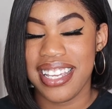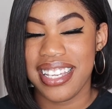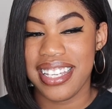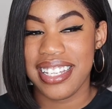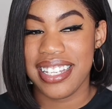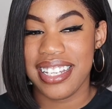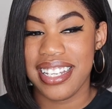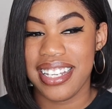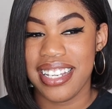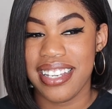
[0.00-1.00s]
like,
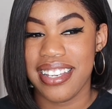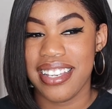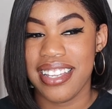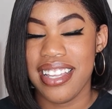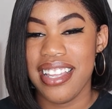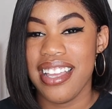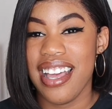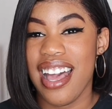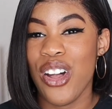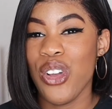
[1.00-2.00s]

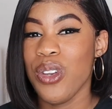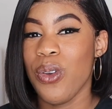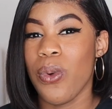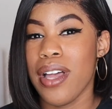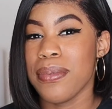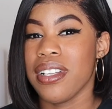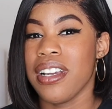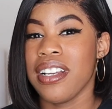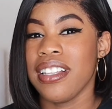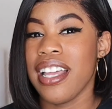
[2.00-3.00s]
I don't know why I'm
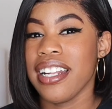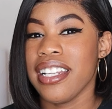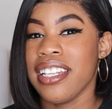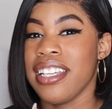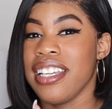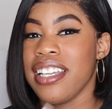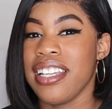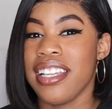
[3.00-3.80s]
starting to like the